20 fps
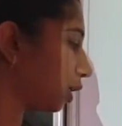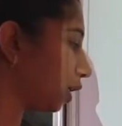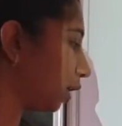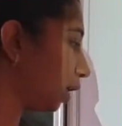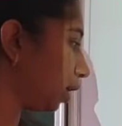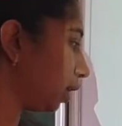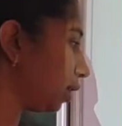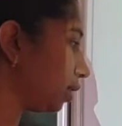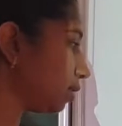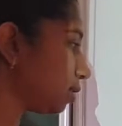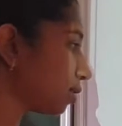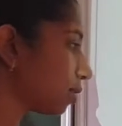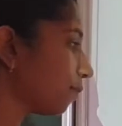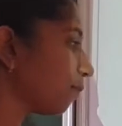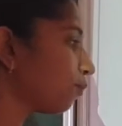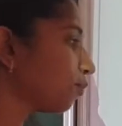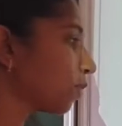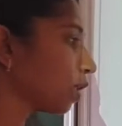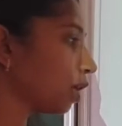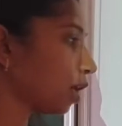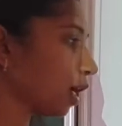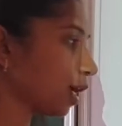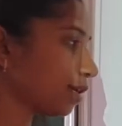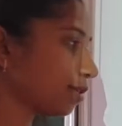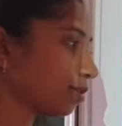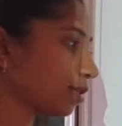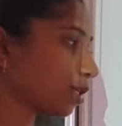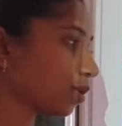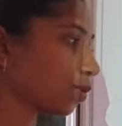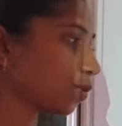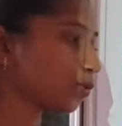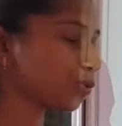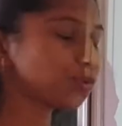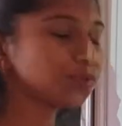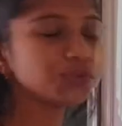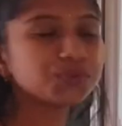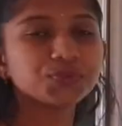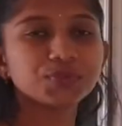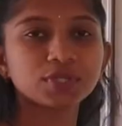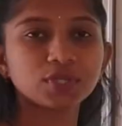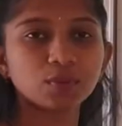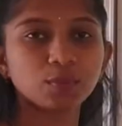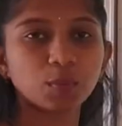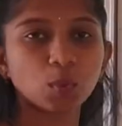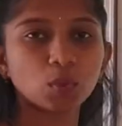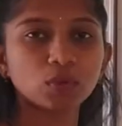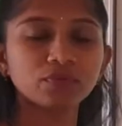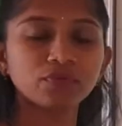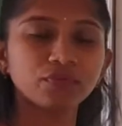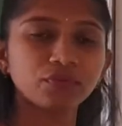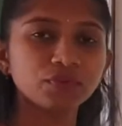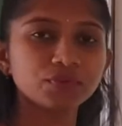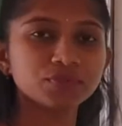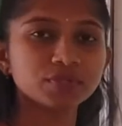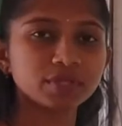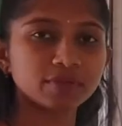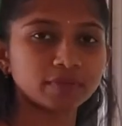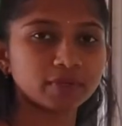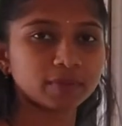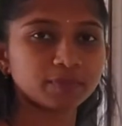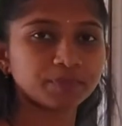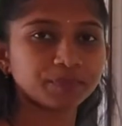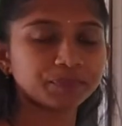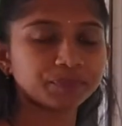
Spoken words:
Is x equals to 0.47.